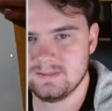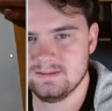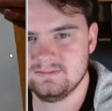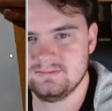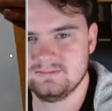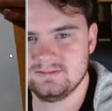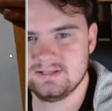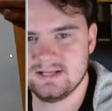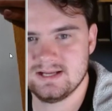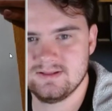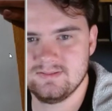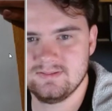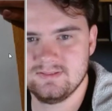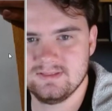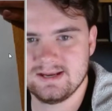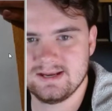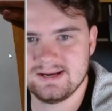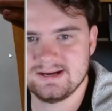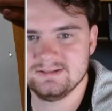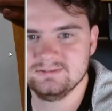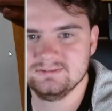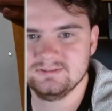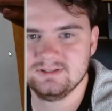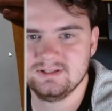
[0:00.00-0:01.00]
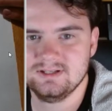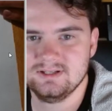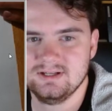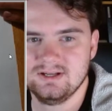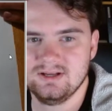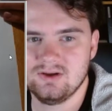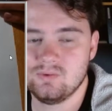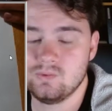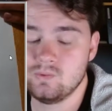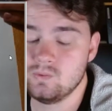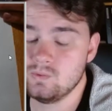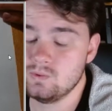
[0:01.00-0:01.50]
down there,
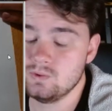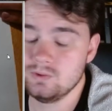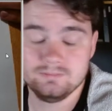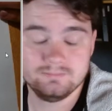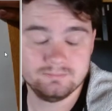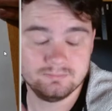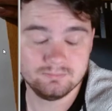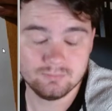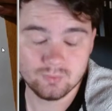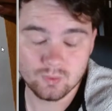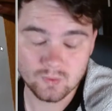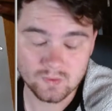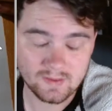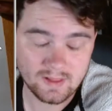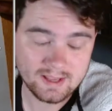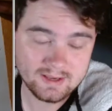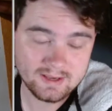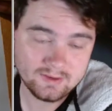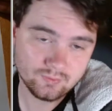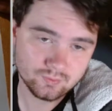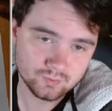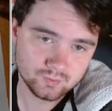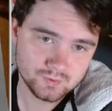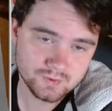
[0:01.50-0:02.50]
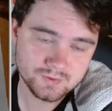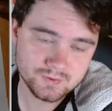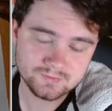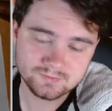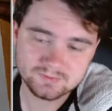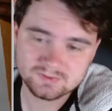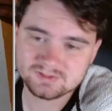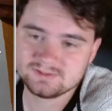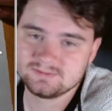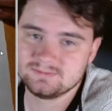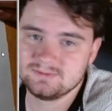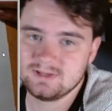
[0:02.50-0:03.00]
or more like
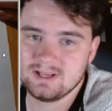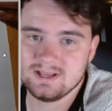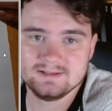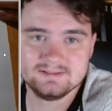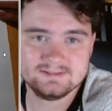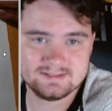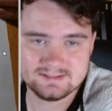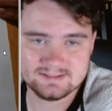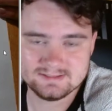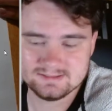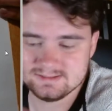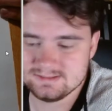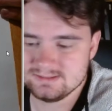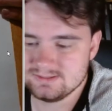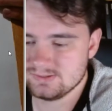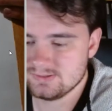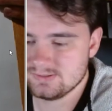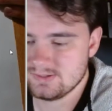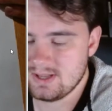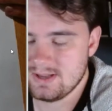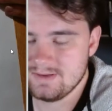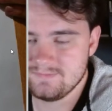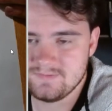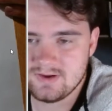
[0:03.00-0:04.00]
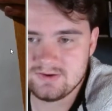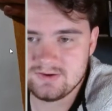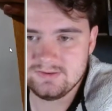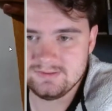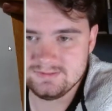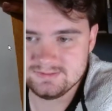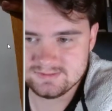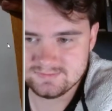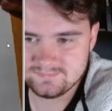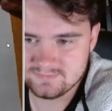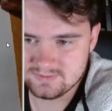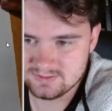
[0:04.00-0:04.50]
roots, because this is a
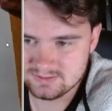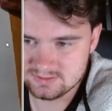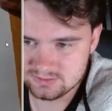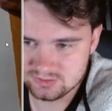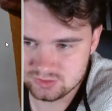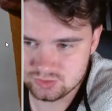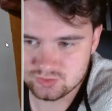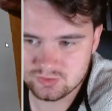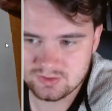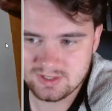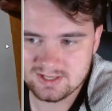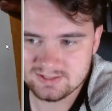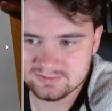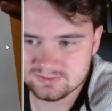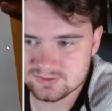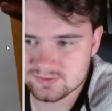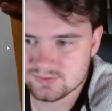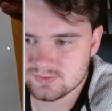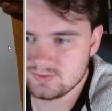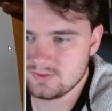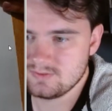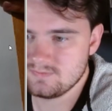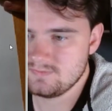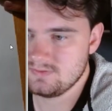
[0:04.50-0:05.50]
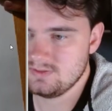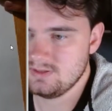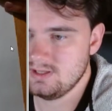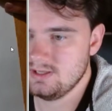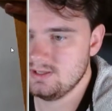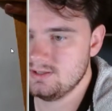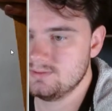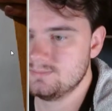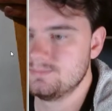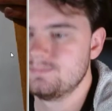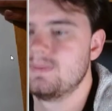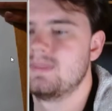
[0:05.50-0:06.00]
variant of the treant sort of
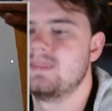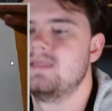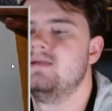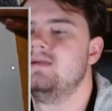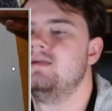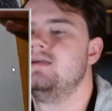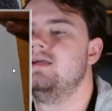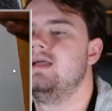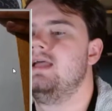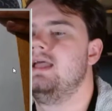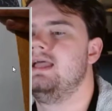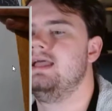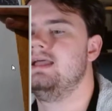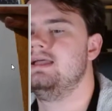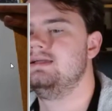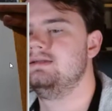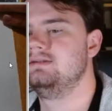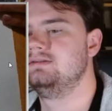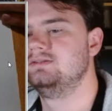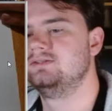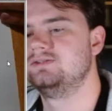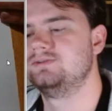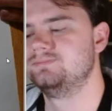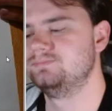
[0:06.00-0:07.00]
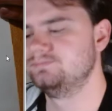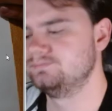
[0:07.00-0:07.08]
thing. And